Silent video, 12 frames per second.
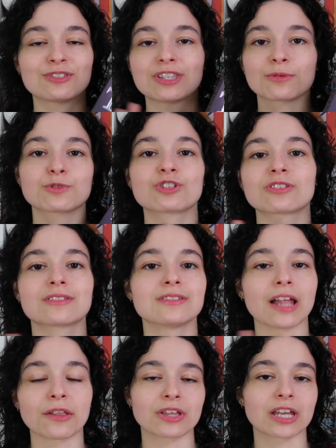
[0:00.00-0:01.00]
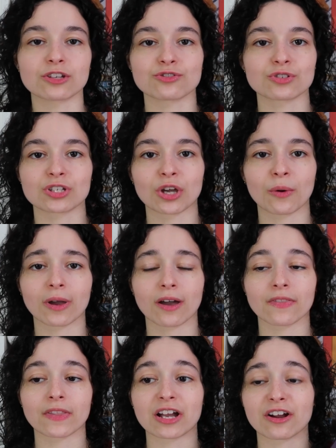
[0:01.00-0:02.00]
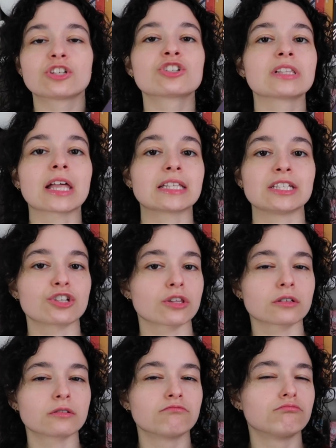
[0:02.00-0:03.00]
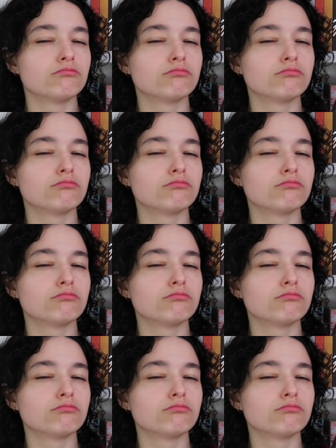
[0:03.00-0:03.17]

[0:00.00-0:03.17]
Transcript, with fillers: there was just nothing interesting going on there. They just liked each other.